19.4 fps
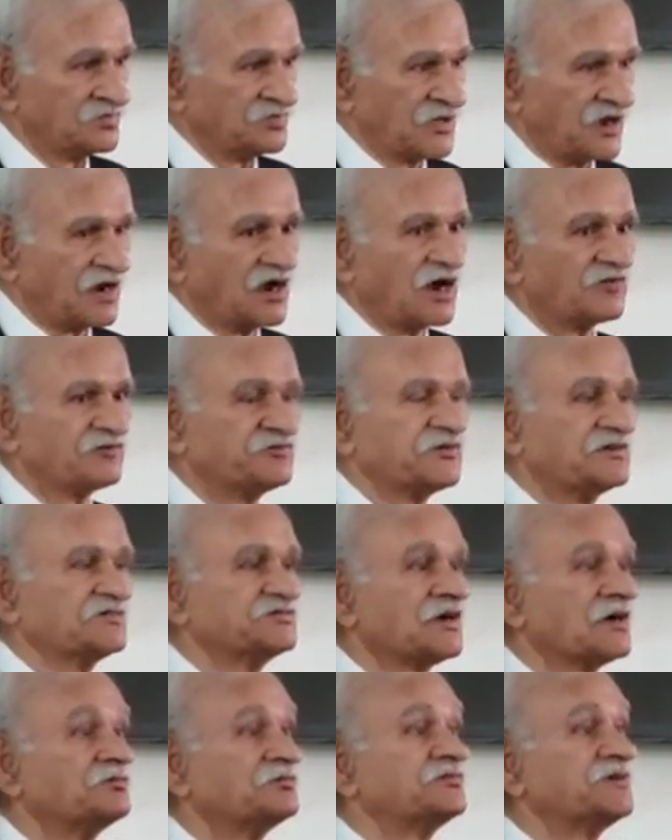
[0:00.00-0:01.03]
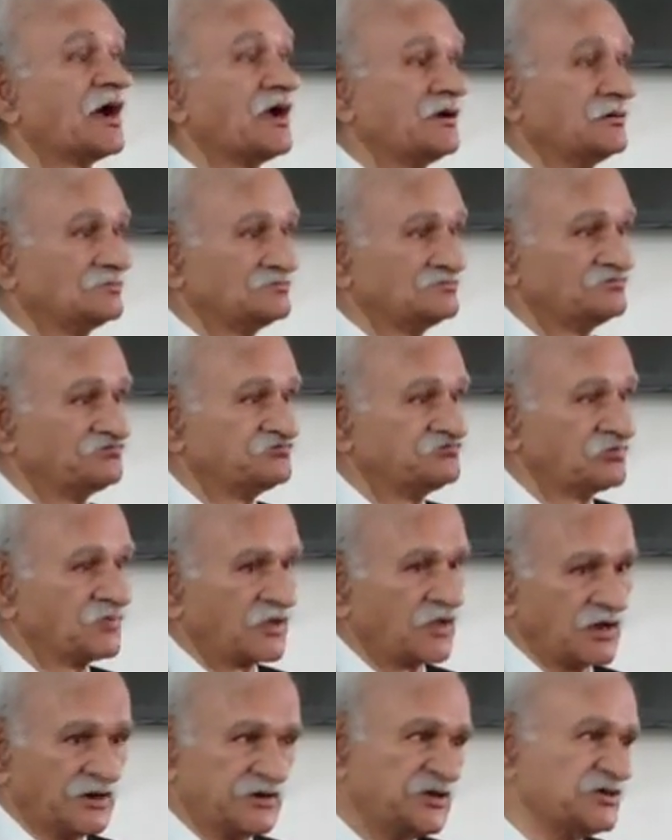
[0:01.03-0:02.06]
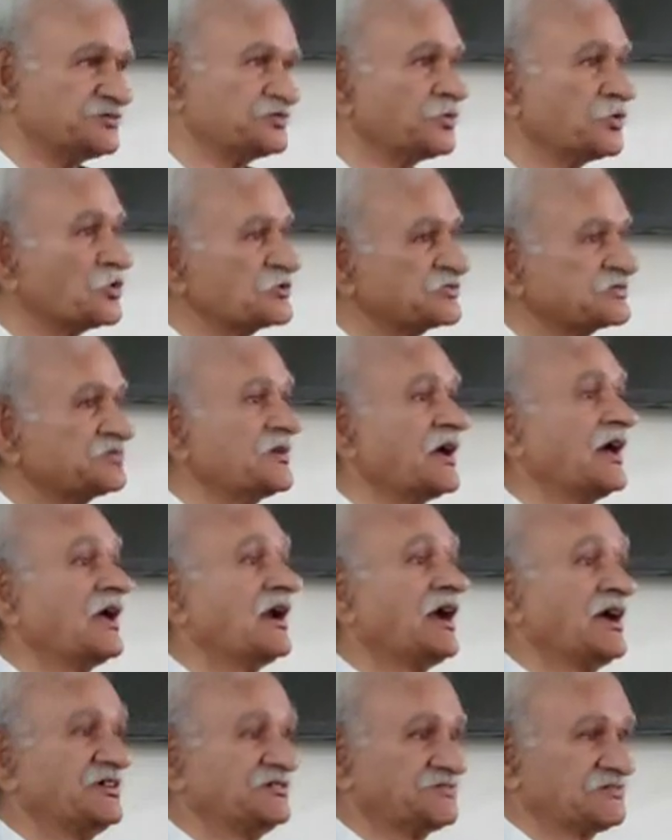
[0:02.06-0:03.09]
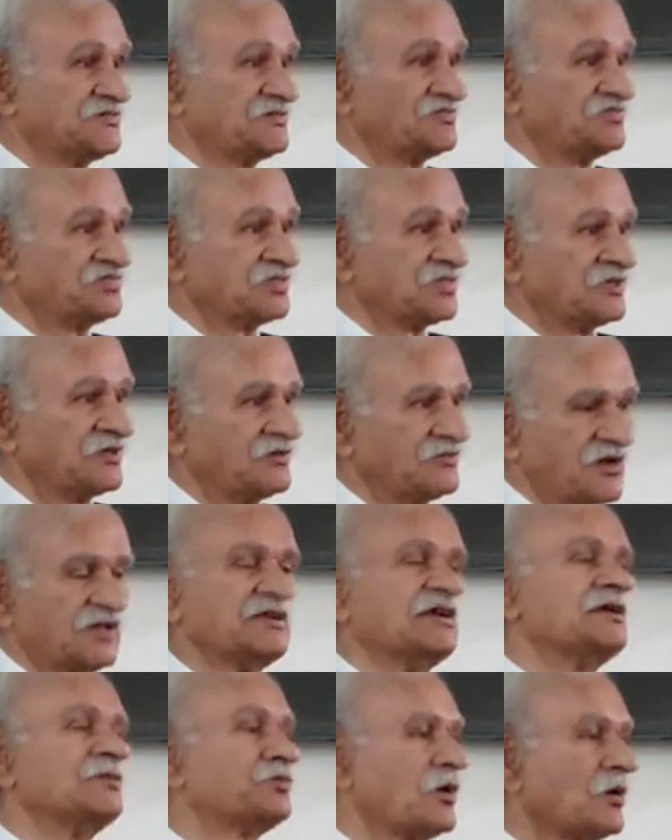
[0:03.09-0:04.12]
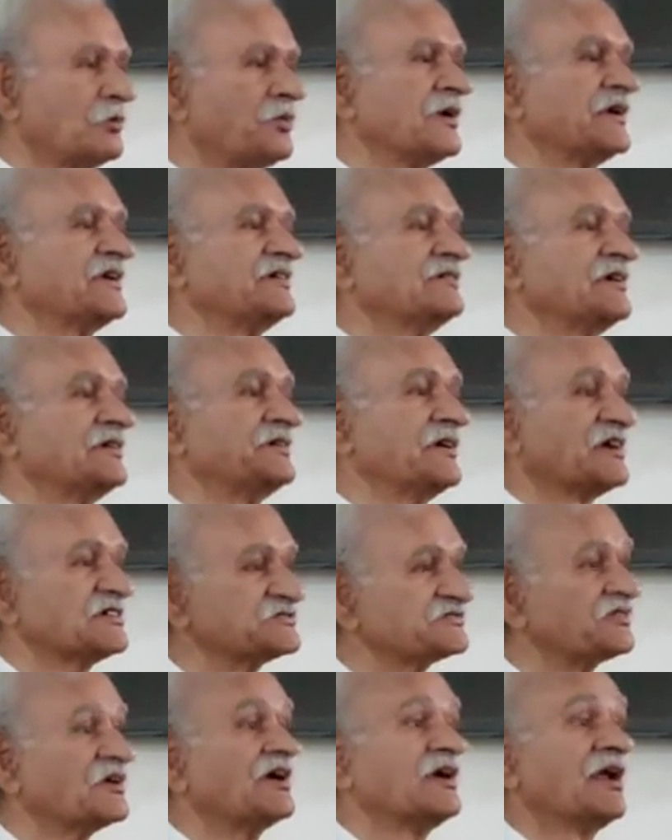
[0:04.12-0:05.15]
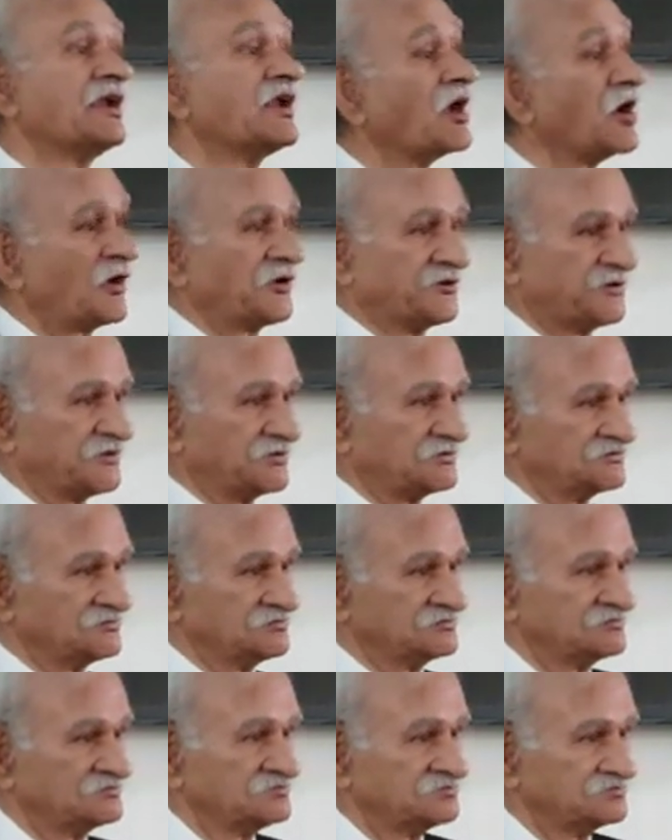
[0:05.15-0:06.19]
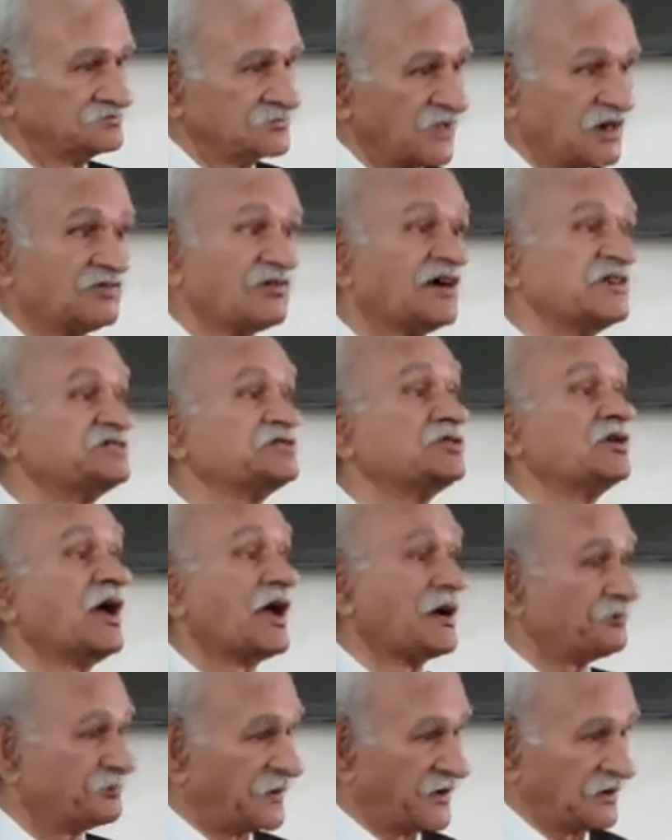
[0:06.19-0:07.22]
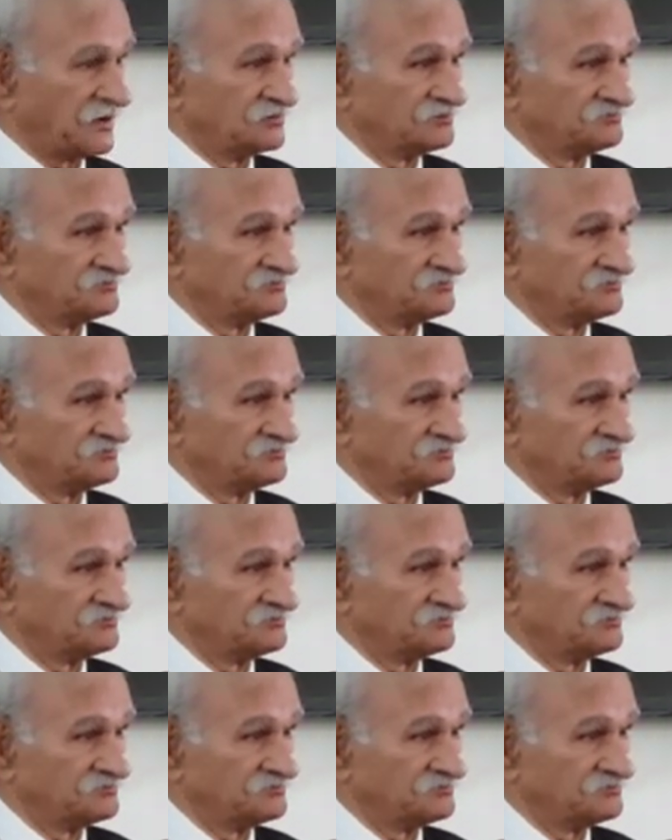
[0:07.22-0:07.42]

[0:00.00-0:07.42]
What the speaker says: then after some time, disputes may arise whether the property was transferred or not. Then what should happen?